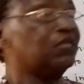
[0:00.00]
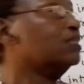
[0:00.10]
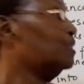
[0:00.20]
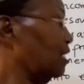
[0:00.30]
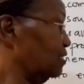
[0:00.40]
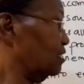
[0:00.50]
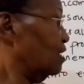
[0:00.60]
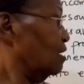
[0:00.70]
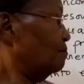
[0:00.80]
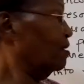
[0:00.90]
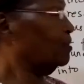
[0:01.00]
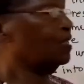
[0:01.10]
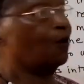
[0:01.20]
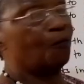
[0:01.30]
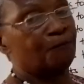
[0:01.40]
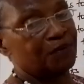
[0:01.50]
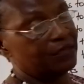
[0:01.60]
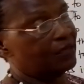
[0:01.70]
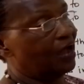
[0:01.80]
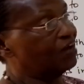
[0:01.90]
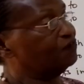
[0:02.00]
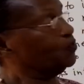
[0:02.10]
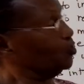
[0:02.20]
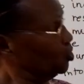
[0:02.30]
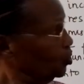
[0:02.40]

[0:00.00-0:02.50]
only that, but there will be artificial